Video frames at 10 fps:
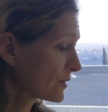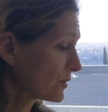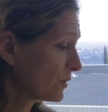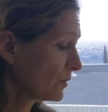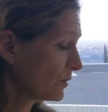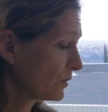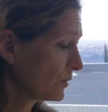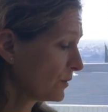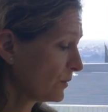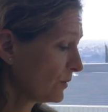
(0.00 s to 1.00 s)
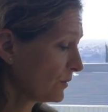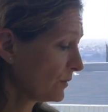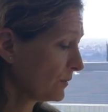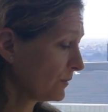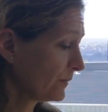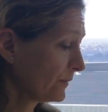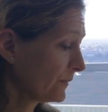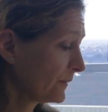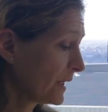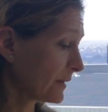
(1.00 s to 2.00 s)
So
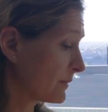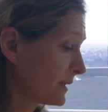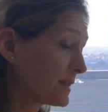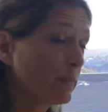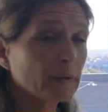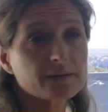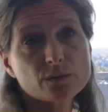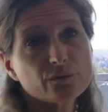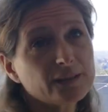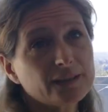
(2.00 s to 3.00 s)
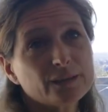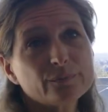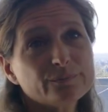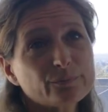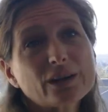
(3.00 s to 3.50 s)
it depends of their